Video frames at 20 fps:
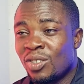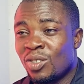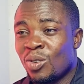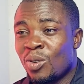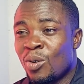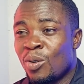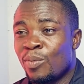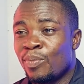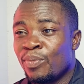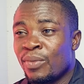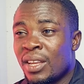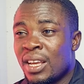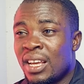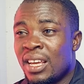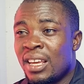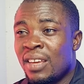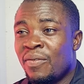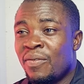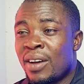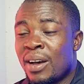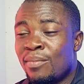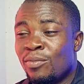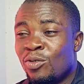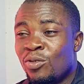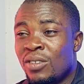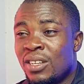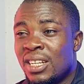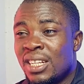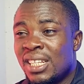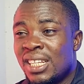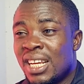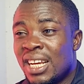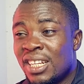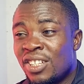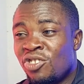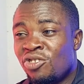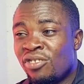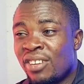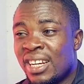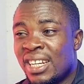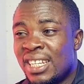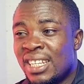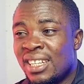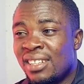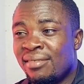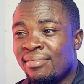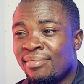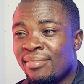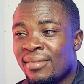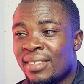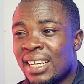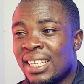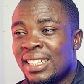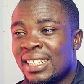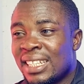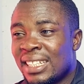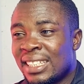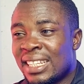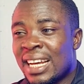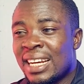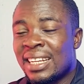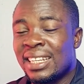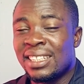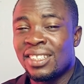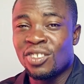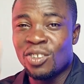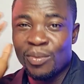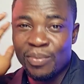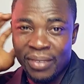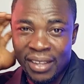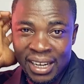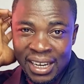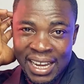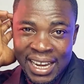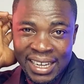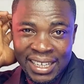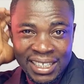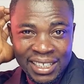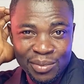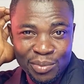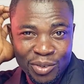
So if I'm doing day trading, it's exactly something like this.